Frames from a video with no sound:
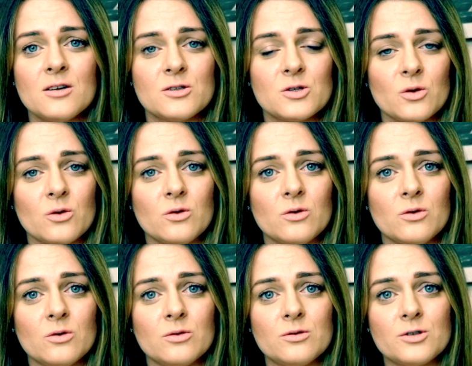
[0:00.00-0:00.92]

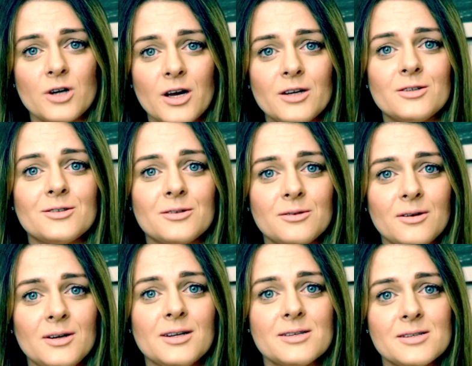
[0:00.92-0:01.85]
So try to
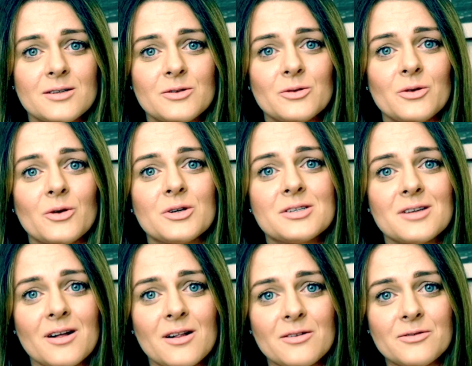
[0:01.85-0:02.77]
listen to
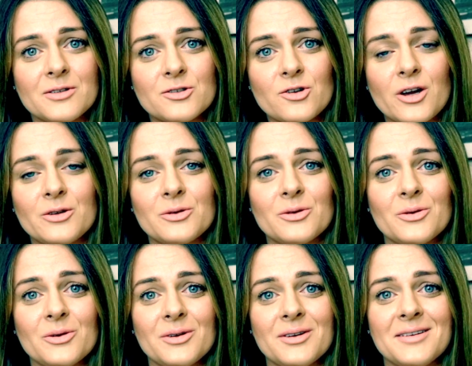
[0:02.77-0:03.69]
yourself and try
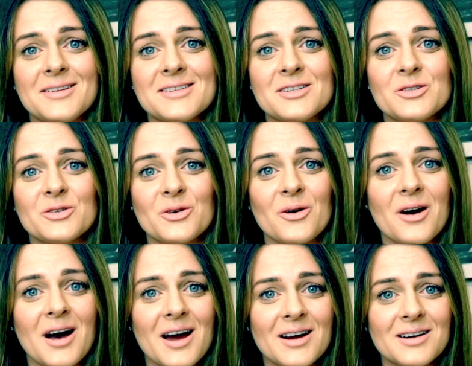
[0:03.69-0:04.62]
to listen to your
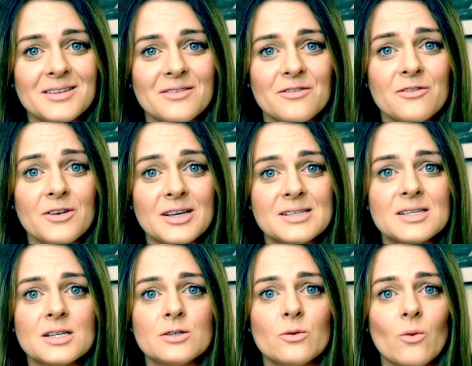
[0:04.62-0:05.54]
heart and
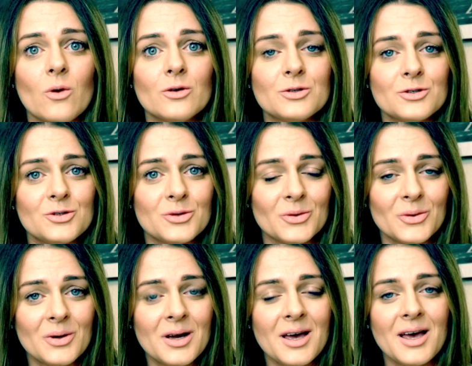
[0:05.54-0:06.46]
things that you want to
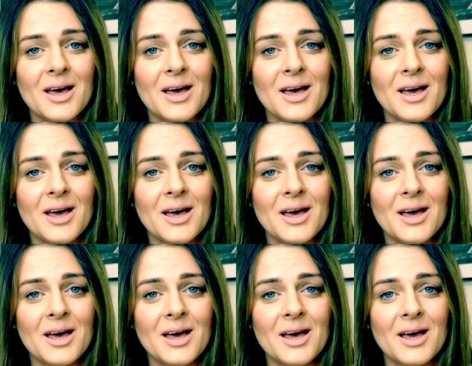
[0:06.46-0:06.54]
do